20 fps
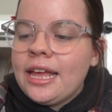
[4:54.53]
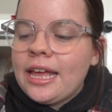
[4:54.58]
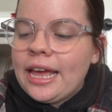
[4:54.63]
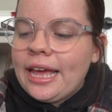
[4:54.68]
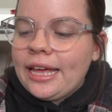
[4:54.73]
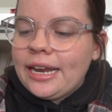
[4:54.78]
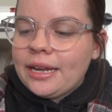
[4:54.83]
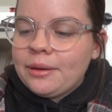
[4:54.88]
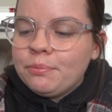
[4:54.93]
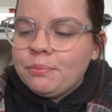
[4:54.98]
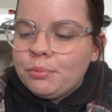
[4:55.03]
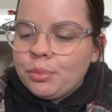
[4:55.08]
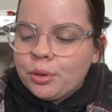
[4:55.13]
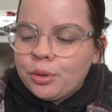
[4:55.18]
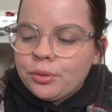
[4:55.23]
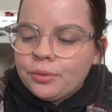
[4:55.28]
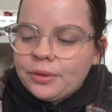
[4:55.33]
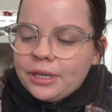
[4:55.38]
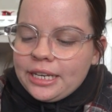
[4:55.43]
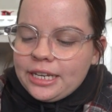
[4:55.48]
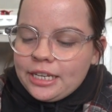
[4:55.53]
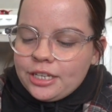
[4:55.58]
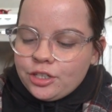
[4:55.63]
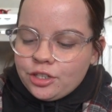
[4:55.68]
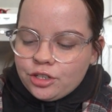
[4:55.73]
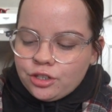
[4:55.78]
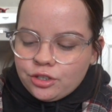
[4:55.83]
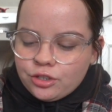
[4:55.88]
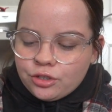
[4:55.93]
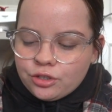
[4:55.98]
And I'm pretty
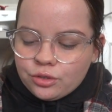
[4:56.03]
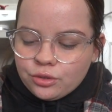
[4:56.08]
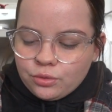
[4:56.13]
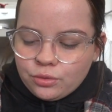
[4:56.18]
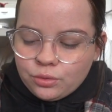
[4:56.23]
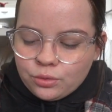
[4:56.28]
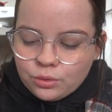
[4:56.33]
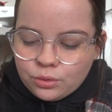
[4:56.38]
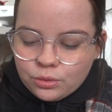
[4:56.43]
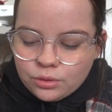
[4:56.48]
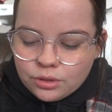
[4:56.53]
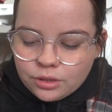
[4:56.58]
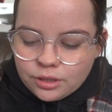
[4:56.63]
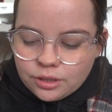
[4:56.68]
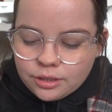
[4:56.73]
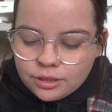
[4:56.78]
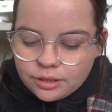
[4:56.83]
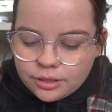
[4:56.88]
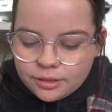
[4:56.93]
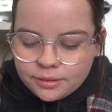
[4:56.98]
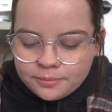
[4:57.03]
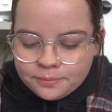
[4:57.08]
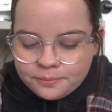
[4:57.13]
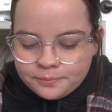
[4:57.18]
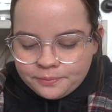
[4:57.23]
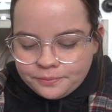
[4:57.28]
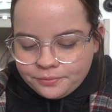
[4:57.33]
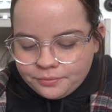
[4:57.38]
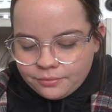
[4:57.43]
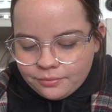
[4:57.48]
sure,
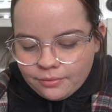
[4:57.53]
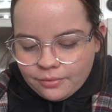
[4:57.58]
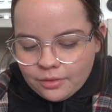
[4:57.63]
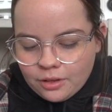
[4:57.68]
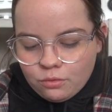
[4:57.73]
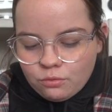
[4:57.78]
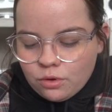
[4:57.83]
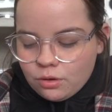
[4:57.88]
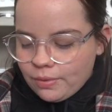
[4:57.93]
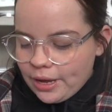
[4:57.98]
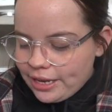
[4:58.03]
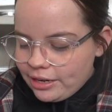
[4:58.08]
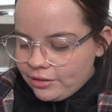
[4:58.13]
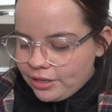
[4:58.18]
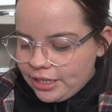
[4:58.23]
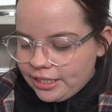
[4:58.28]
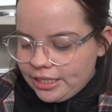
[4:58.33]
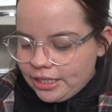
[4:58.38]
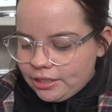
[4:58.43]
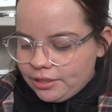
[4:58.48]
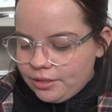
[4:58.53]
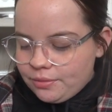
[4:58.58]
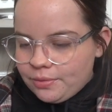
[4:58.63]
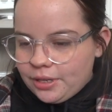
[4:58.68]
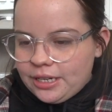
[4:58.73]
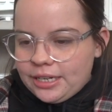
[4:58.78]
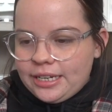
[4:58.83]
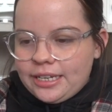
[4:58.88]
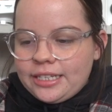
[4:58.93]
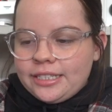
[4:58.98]
well, why don't I tell you
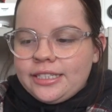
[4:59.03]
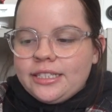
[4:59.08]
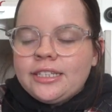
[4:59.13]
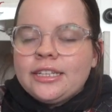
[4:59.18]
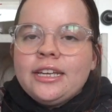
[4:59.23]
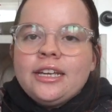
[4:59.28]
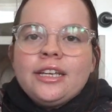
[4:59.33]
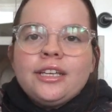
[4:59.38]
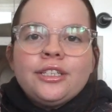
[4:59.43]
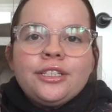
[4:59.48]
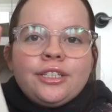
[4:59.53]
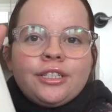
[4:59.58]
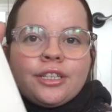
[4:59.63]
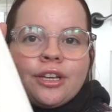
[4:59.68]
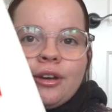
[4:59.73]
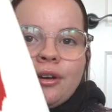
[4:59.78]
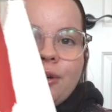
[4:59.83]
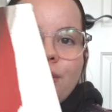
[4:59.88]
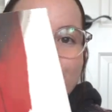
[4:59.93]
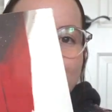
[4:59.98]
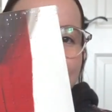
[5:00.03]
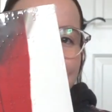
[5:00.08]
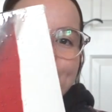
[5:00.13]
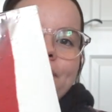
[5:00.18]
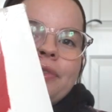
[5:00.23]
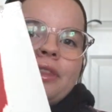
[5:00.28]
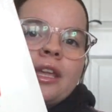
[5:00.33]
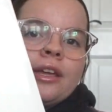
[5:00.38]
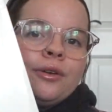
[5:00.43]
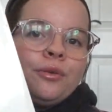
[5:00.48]
what it is? So
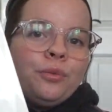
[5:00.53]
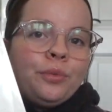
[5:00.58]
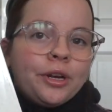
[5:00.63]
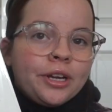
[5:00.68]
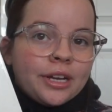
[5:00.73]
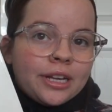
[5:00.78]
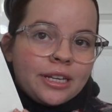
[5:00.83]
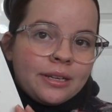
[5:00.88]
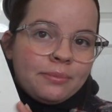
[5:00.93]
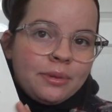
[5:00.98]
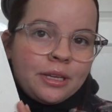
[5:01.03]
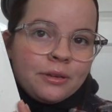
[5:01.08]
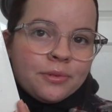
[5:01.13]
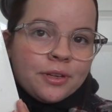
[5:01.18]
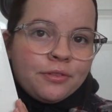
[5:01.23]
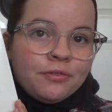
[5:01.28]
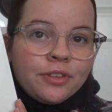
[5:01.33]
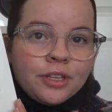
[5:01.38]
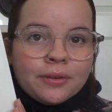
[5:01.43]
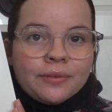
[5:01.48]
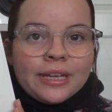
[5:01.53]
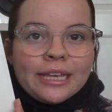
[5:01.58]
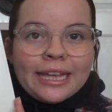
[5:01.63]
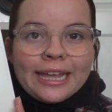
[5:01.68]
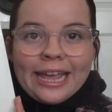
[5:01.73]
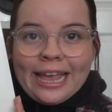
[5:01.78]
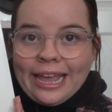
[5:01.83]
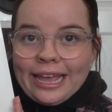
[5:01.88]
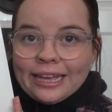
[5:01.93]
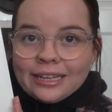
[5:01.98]
we're gonna be
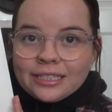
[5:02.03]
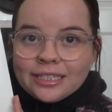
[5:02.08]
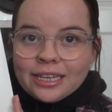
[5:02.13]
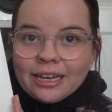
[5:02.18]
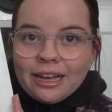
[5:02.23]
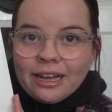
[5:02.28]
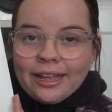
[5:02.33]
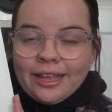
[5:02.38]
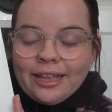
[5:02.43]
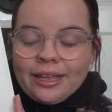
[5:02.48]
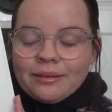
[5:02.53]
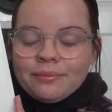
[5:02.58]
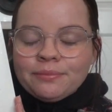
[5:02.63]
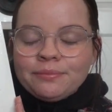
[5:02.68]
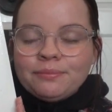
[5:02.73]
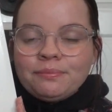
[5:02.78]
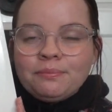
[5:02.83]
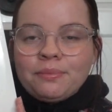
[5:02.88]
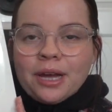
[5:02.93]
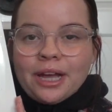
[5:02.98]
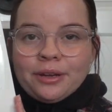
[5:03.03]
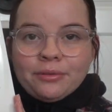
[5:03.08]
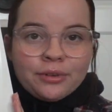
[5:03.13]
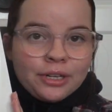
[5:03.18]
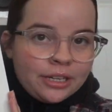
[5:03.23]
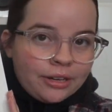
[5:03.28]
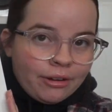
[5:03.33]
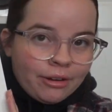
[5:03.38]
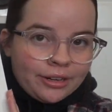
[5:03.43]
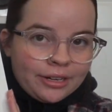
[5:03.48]
reviewing Anti by
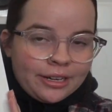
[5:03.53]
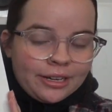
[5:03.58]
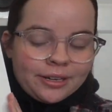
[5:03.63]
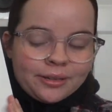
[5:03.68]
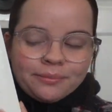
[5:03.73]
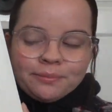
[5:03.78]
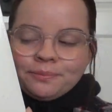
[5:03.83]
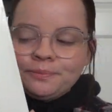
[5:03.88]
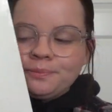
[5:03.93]
Rihanna.